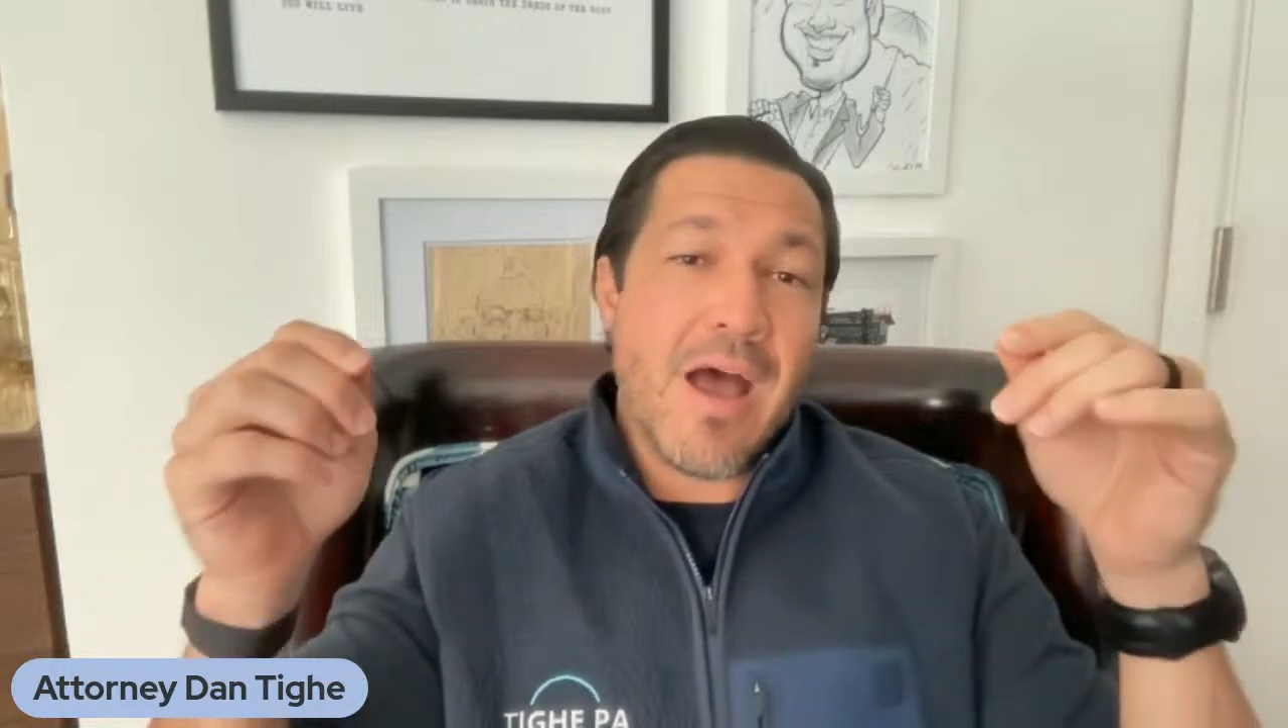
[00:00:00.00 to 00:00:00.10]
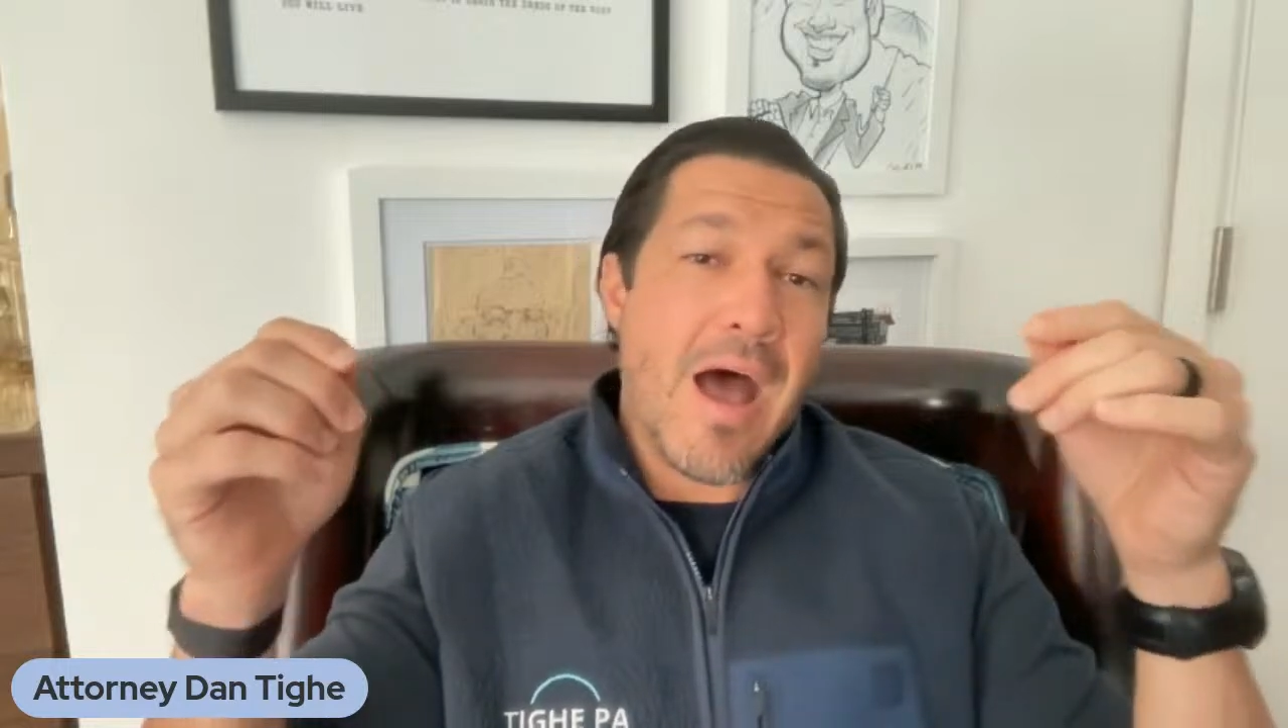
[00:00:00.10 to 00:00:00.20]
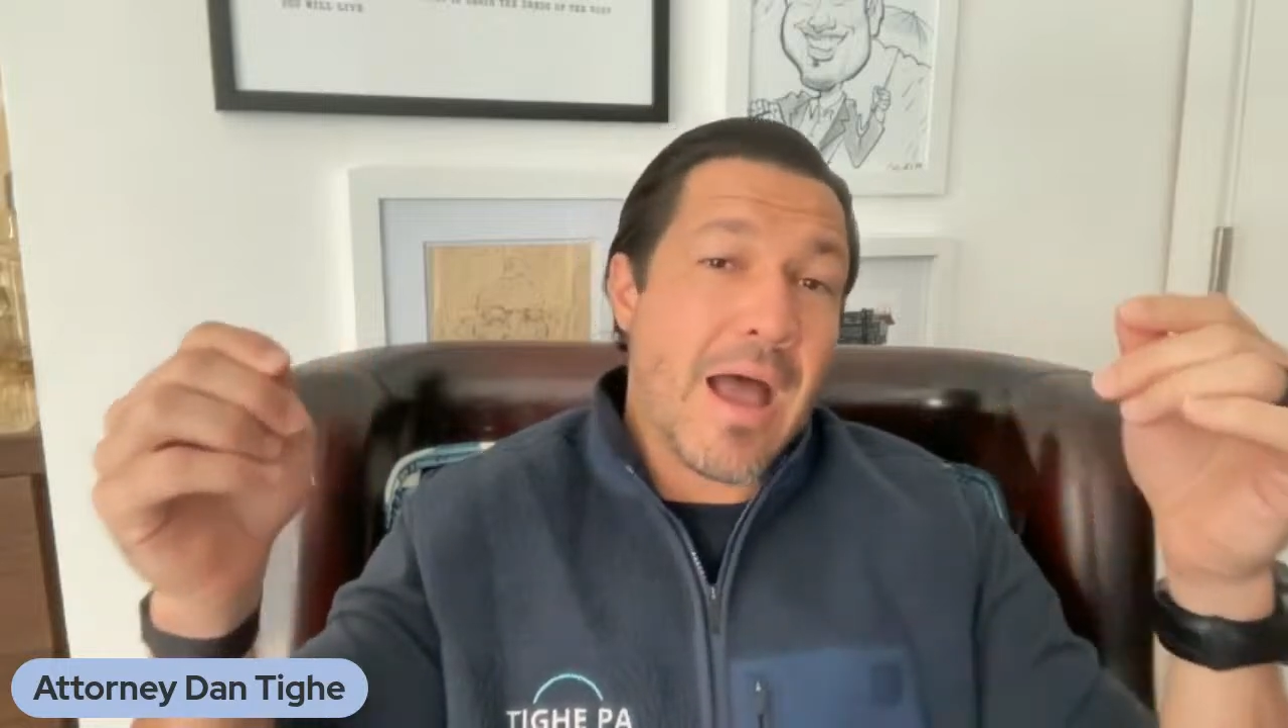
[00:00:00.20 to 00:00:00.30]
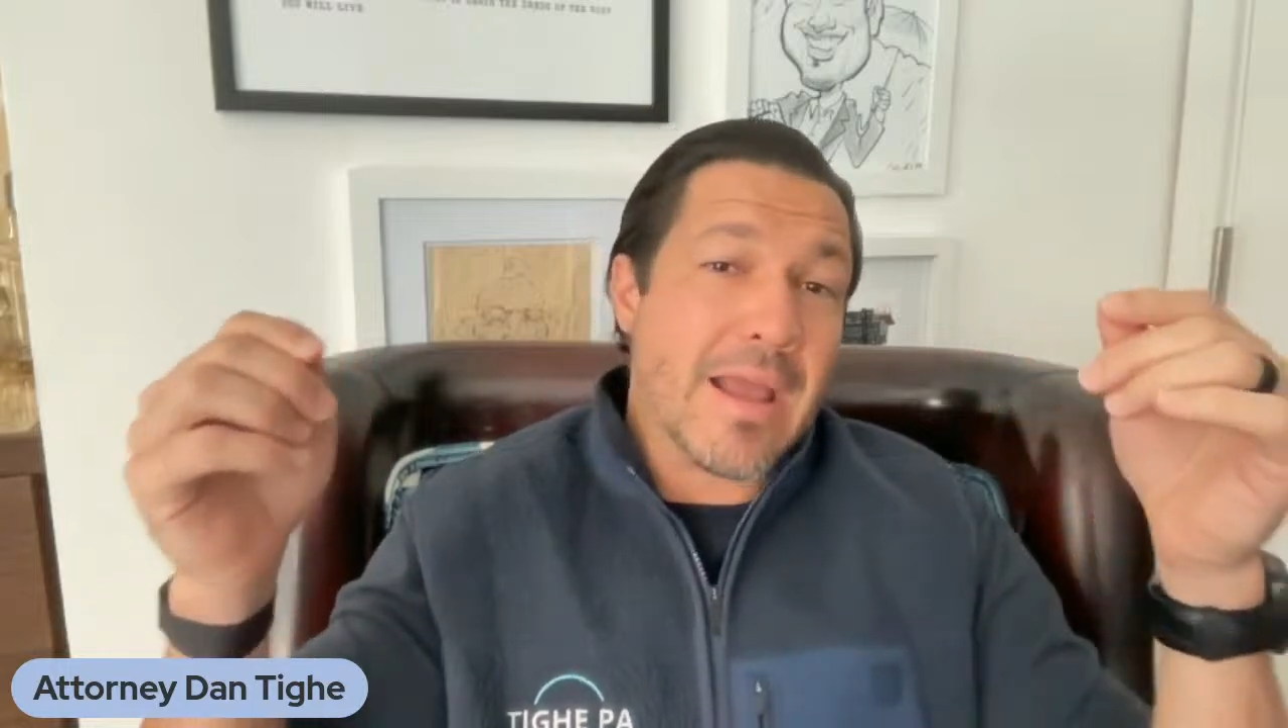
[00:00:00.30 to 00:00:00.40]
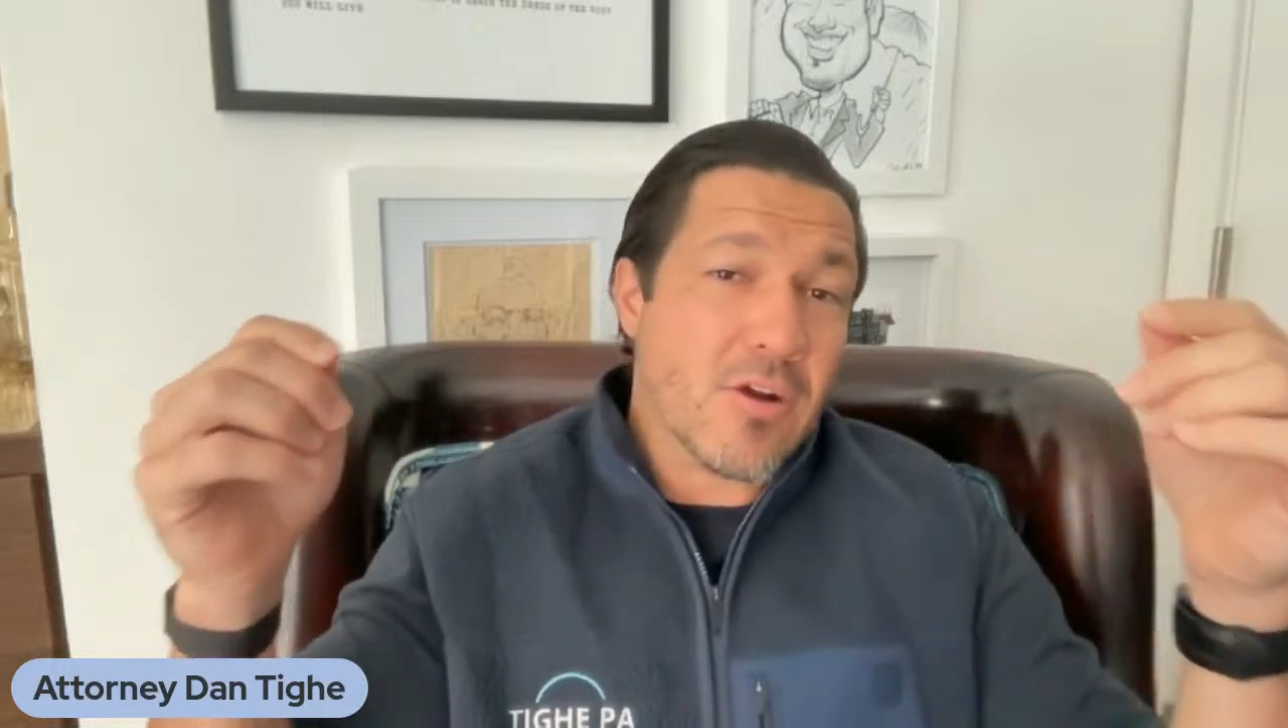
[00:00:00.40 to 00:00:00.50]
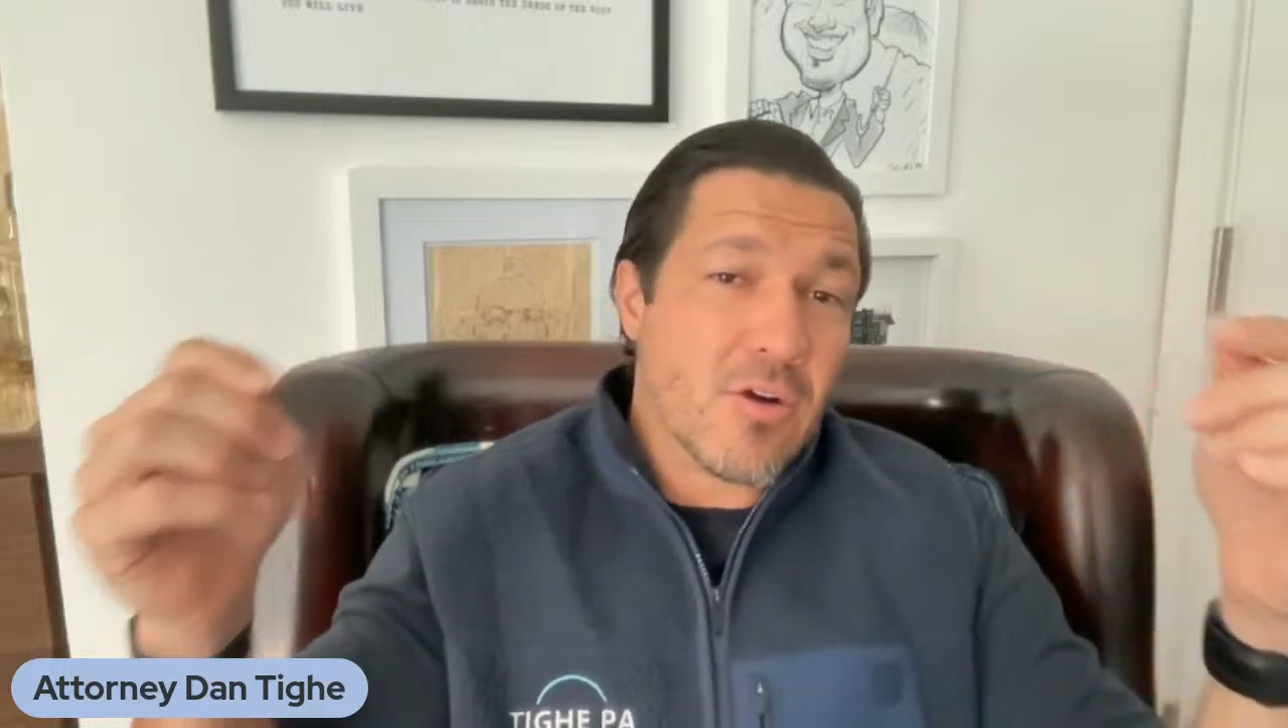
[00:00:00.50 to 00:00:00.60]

a high